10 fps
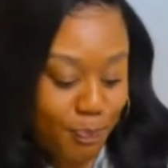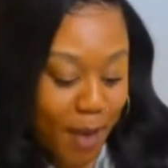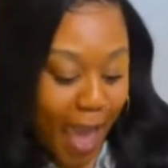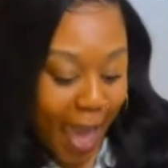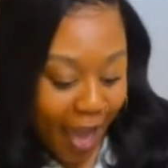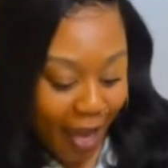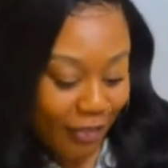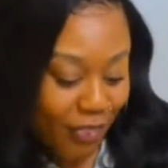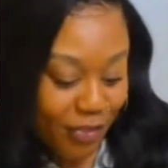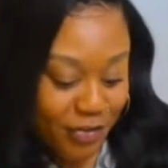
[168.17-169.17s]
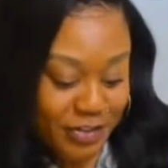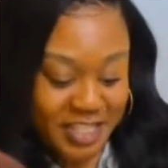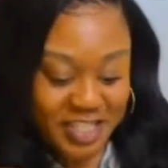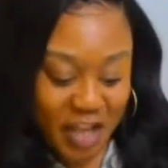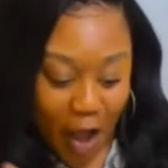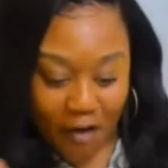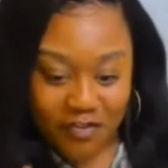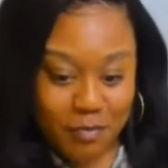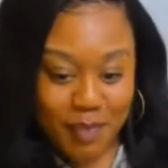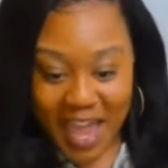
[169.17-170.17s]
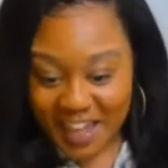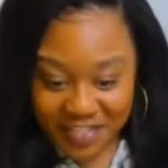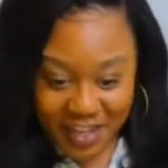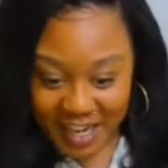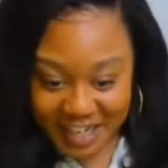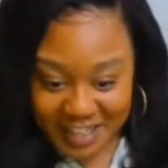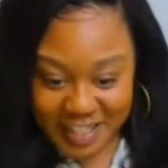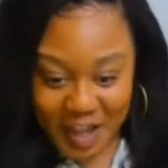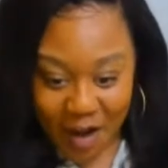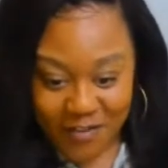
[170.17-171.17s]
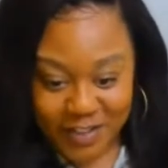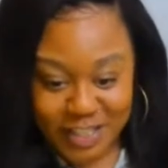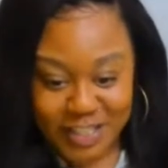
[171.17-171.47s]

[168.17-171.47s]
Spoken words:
bath stuff, bathing stuff. I